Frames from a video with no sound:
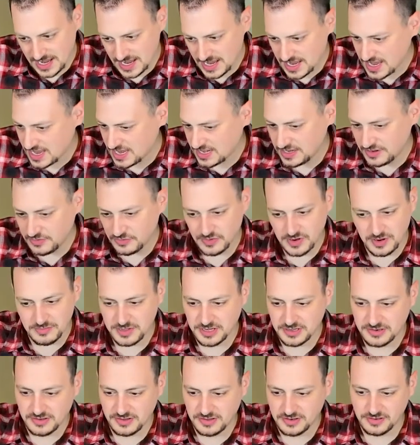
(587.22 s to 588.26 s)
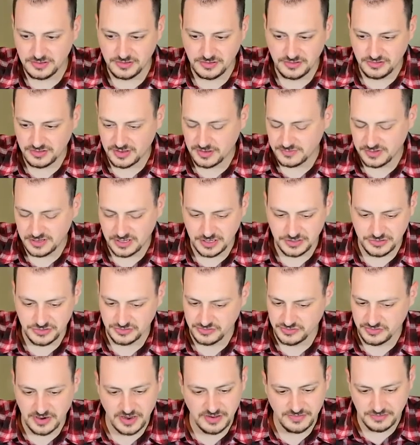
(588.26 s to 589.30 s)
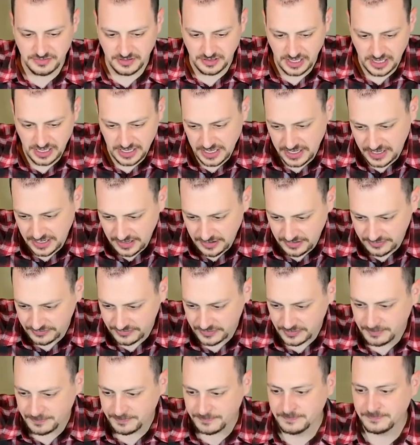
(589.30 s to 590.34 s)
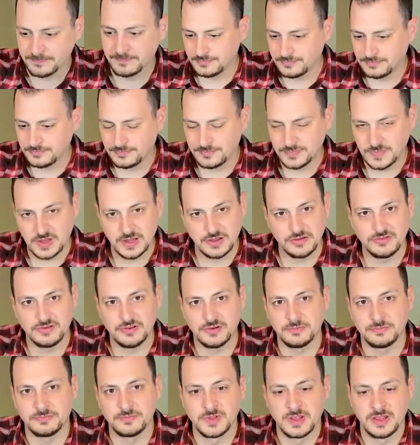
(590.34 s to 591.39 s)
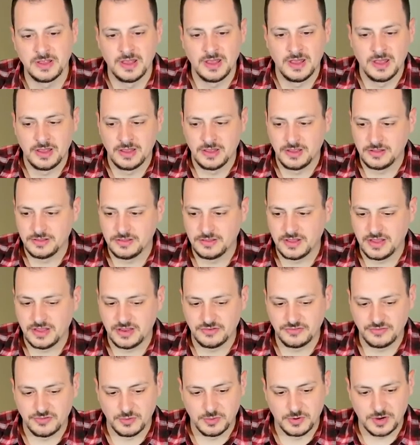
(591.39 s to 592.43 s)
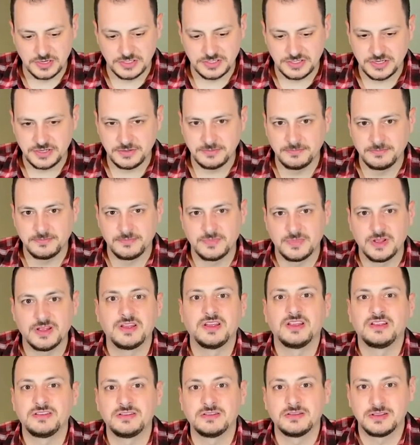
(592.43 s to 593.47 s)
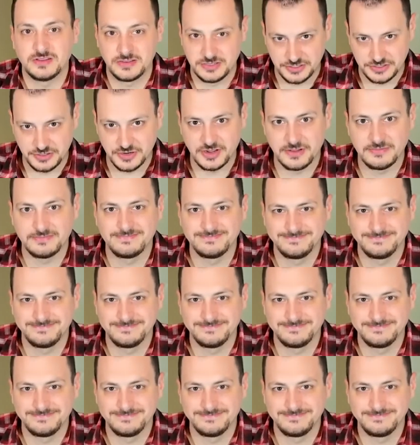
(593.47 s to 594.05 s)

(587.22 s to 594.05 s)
any Remington 700 rifle I have. So, thanks for watching and enjoy.